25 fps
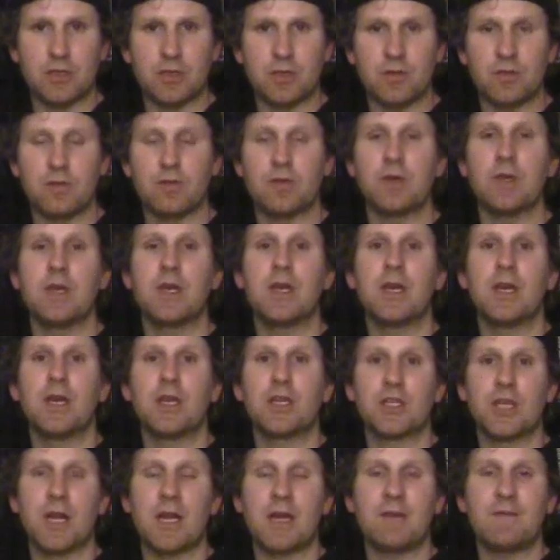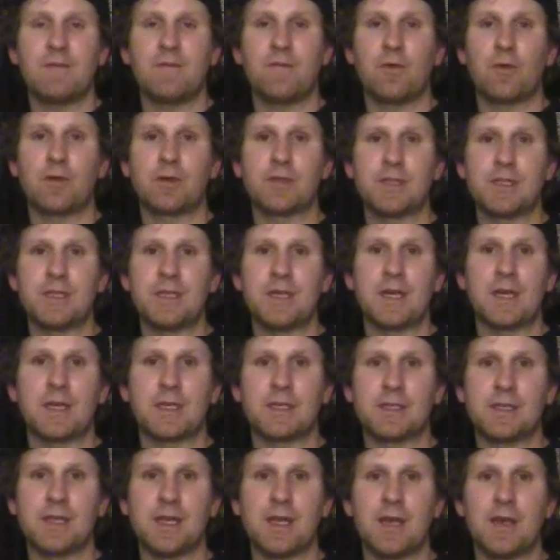2, Shining Force
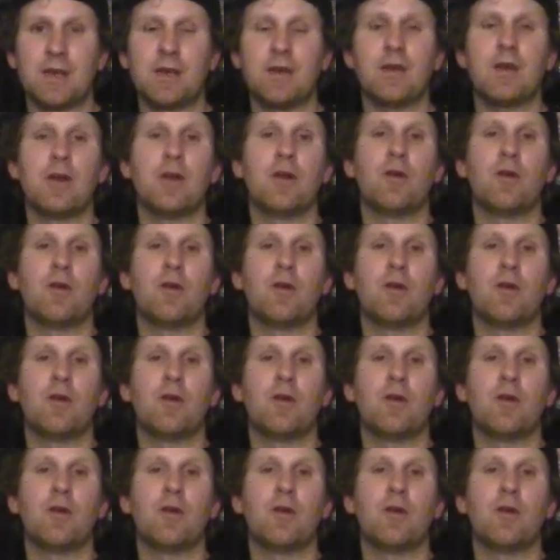EXA,